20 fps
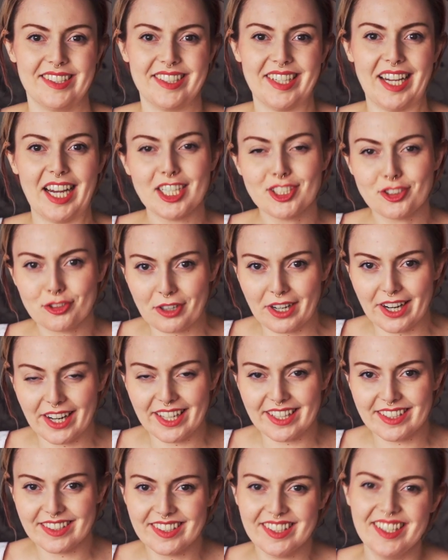I
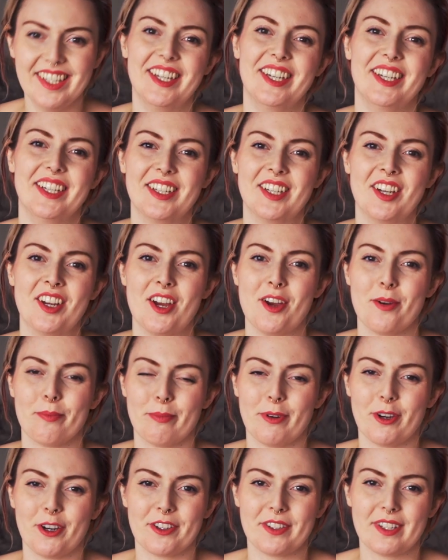tried,
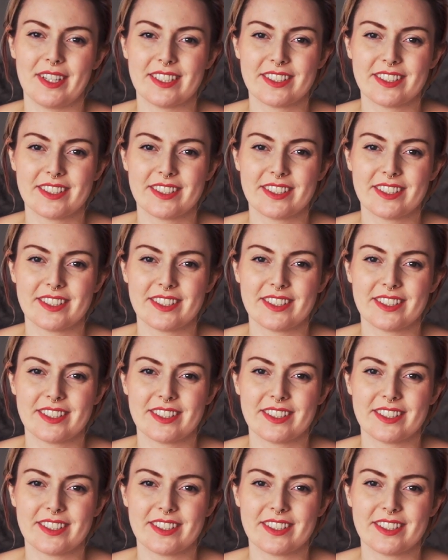but